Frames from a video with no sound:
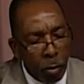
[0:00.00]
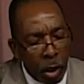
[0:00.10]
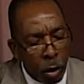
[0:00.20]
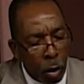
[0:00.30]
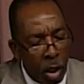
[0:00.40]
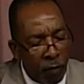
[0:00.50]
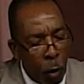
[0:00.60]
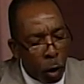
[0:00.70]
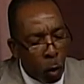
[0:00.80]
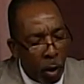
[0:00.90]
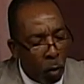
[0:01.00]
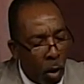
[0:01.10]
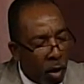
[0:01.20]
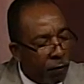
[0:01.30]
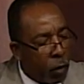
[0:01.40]
starting at verse
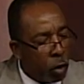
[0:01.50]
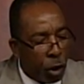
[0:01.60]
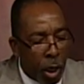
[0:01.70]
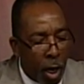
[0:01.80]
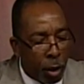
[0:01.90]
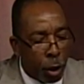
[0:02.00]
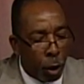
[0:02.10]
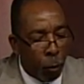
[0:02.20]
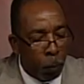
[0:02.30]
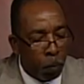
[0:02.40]
21. First John 2.